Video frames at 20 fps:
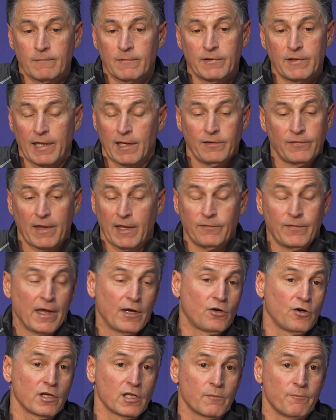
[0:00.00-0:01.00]

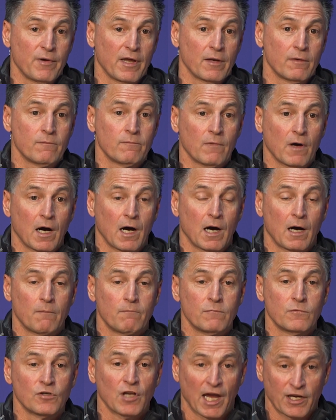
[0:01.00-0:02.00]
they couldn't have been
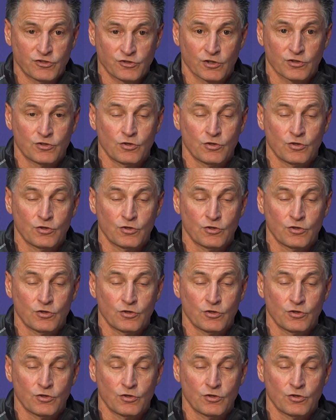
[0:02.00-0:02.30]
nicer